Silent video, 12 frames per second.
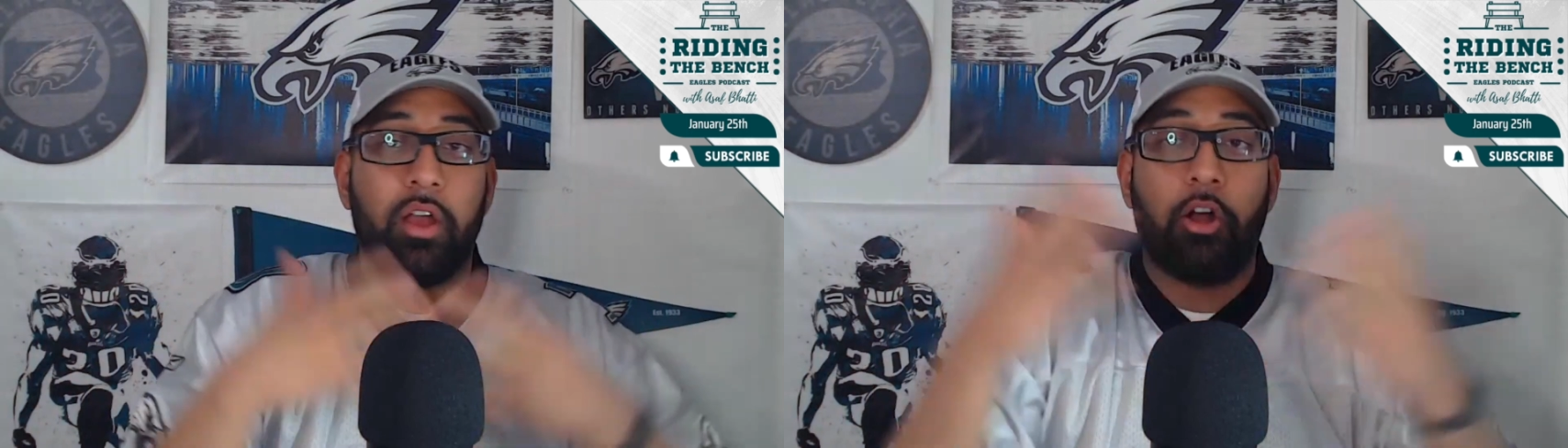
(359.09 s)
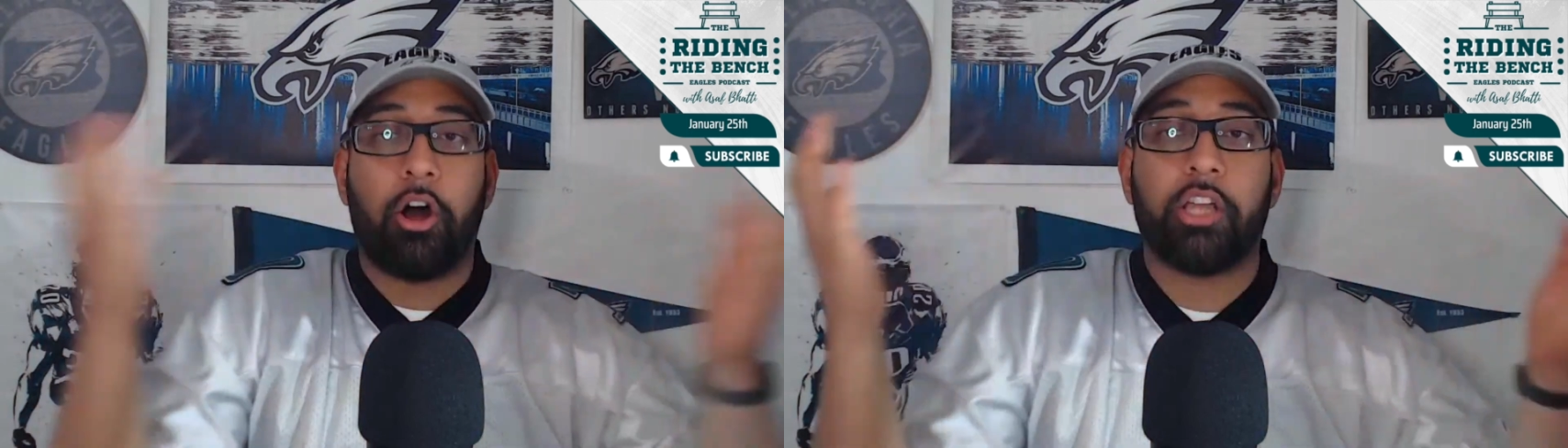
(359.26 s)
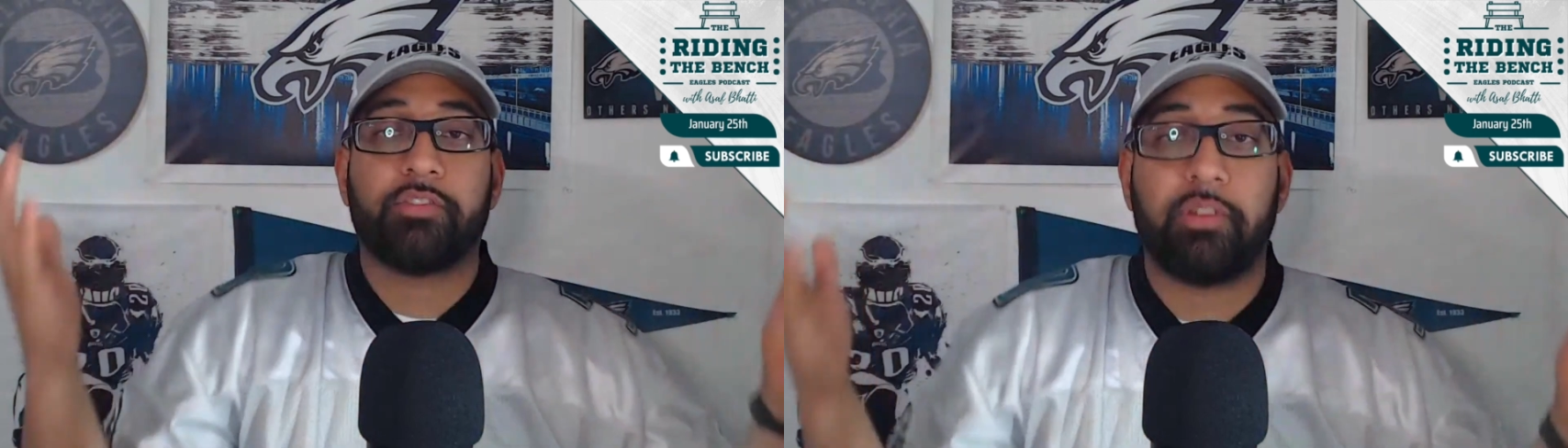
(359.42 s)

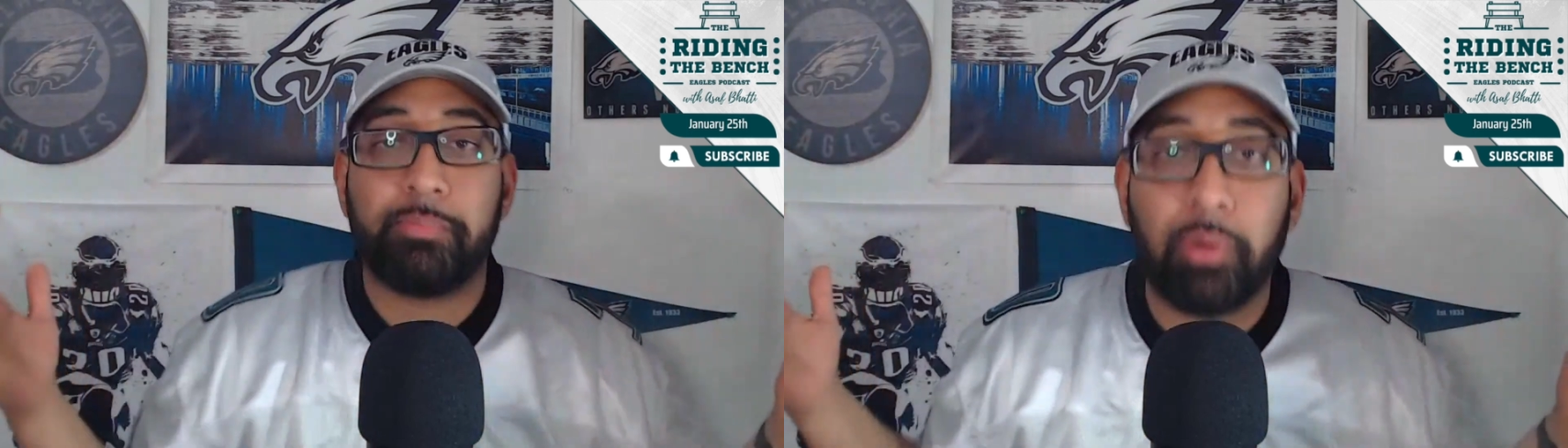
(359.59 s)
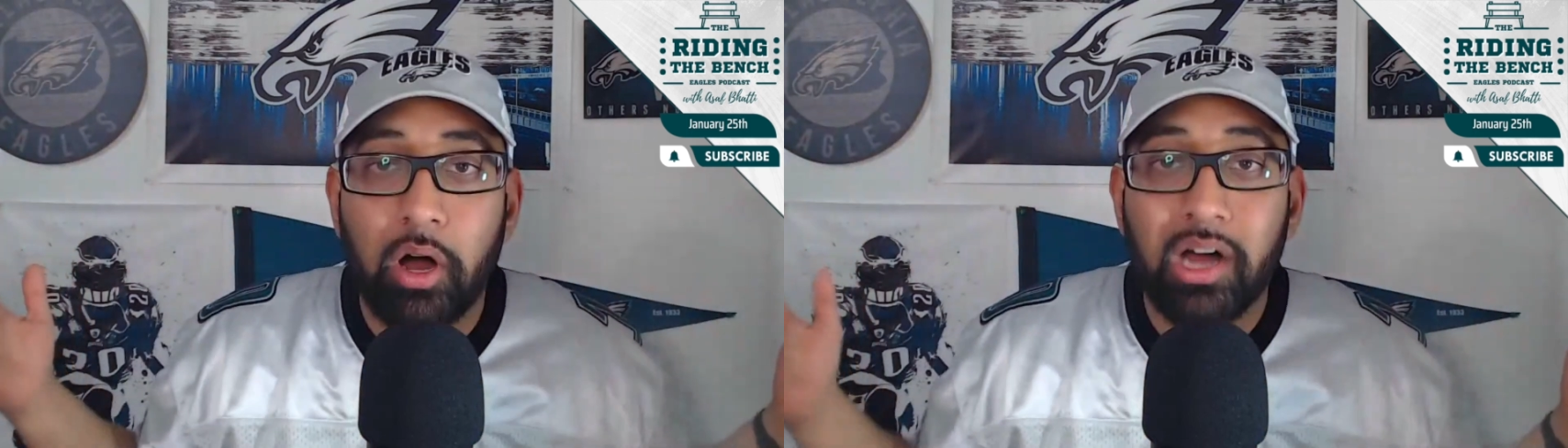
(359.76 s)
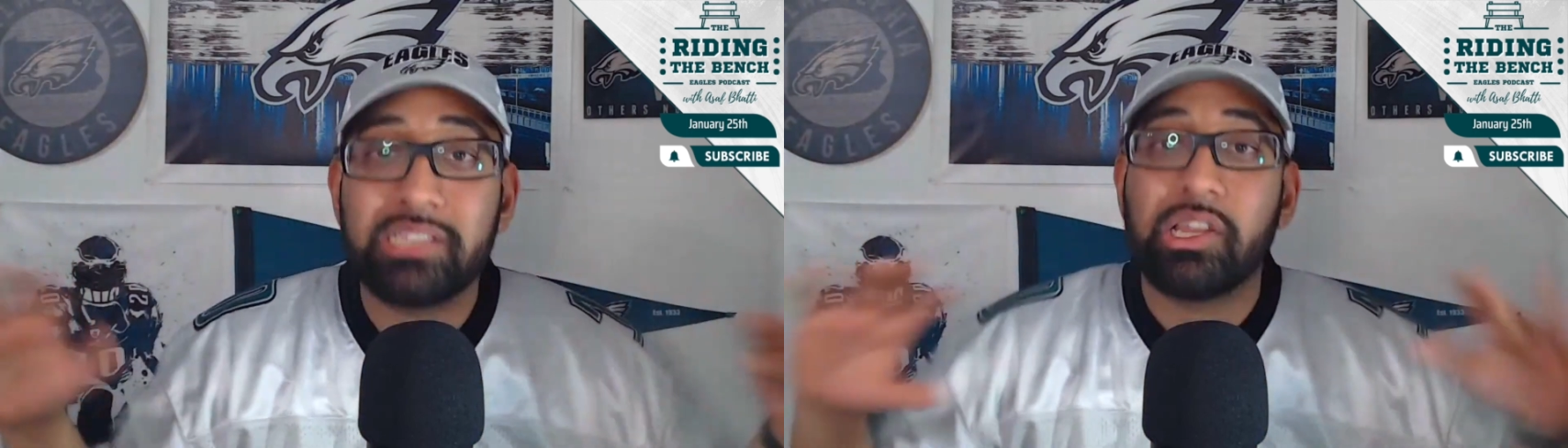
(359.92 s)
cause for
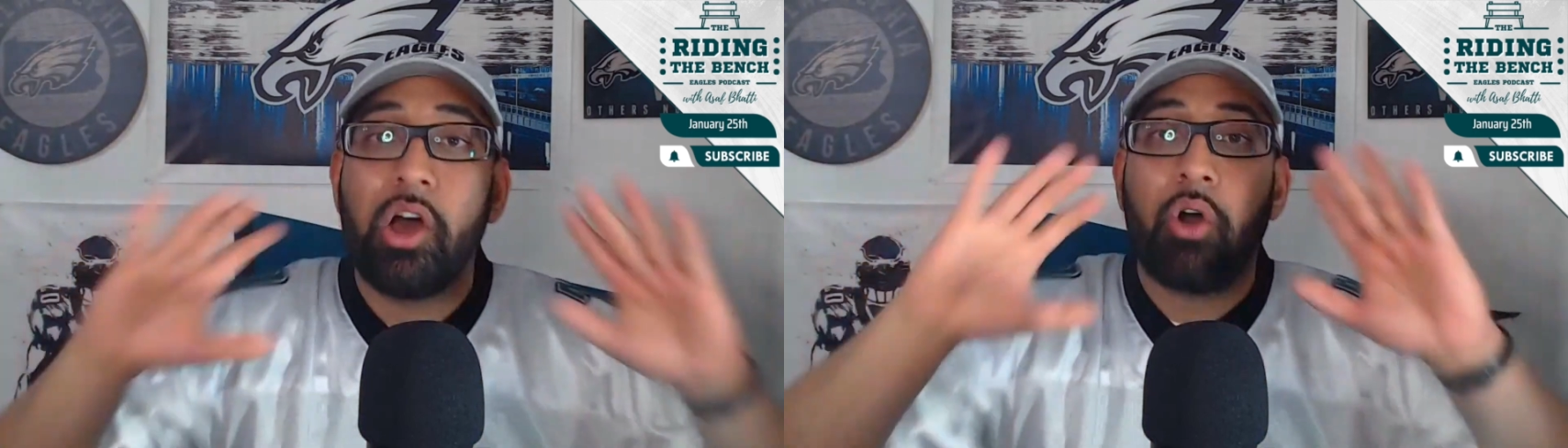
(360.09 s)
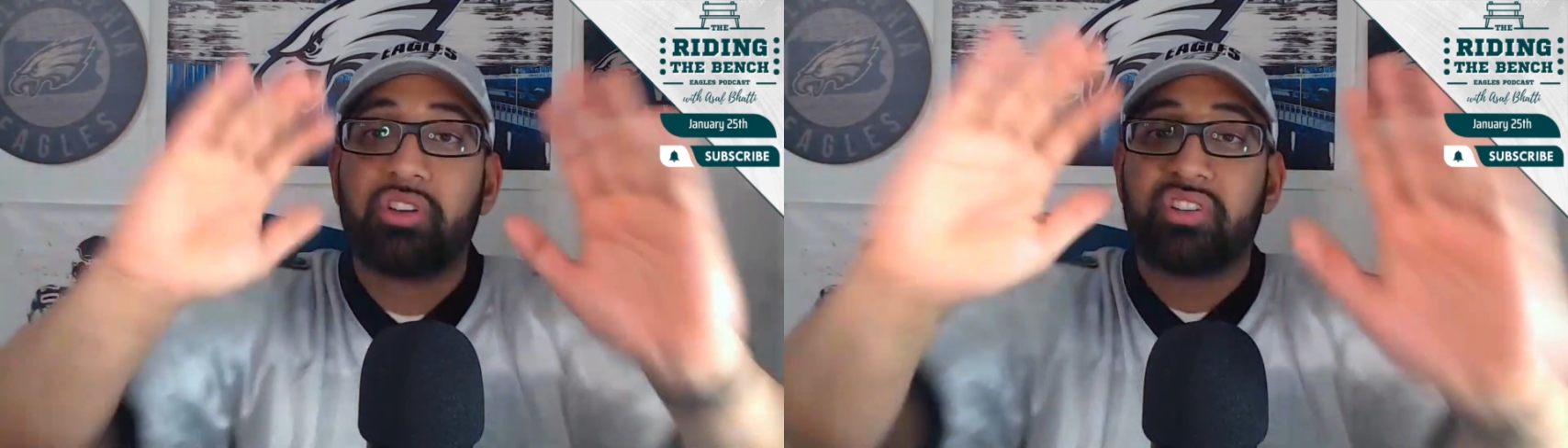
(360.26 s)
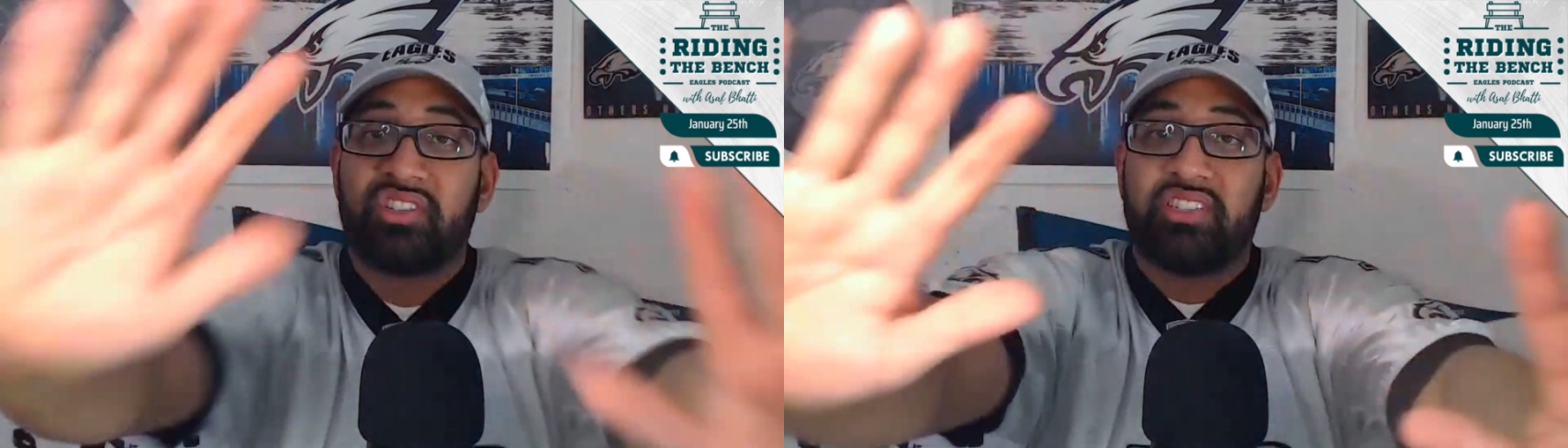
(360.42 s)
pause or